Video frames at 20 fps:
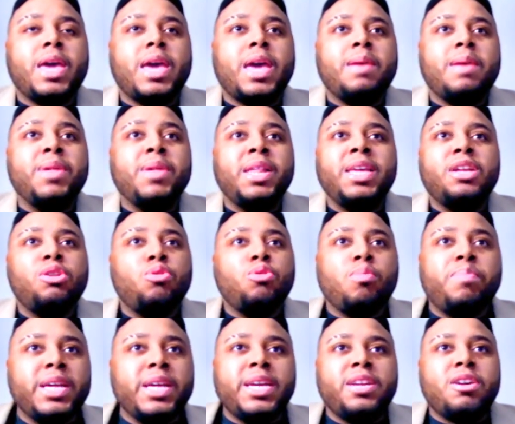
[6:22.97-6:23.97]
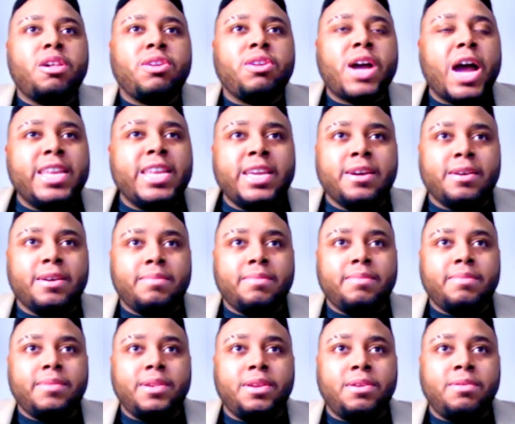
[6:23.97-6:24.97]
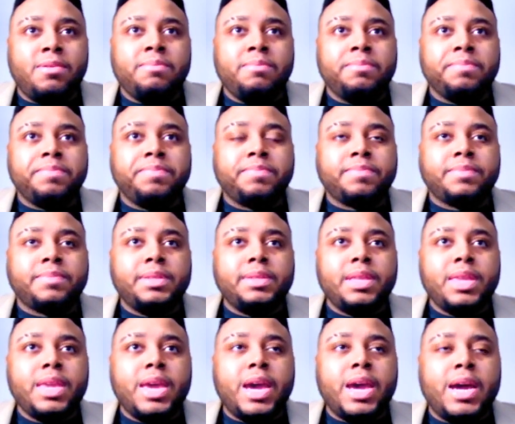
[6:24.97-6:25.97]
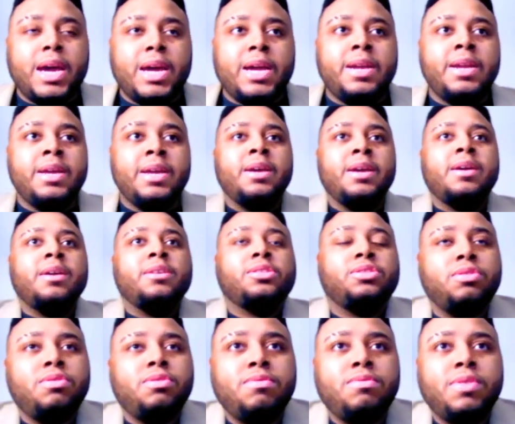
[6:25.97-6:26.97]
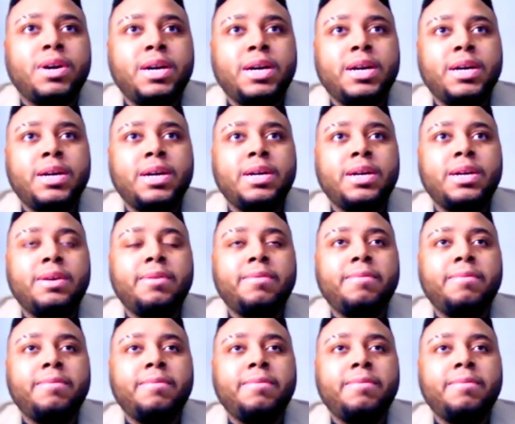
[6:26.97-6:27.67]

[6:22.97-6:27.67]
million or billion dollar idea. And so I